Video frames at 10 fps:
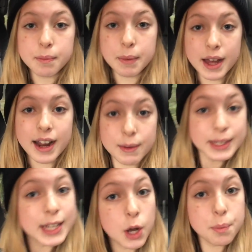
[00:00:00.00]
But I
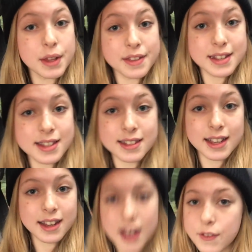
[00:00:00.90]
really hope that this
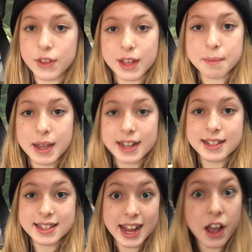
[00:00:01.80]
can cover them and
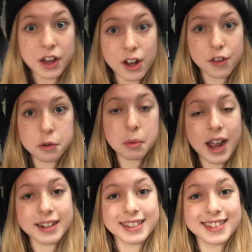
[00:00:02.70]
stay on all through
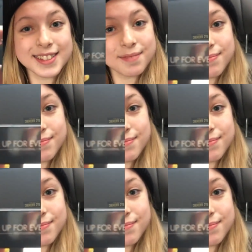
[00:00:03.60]
practice.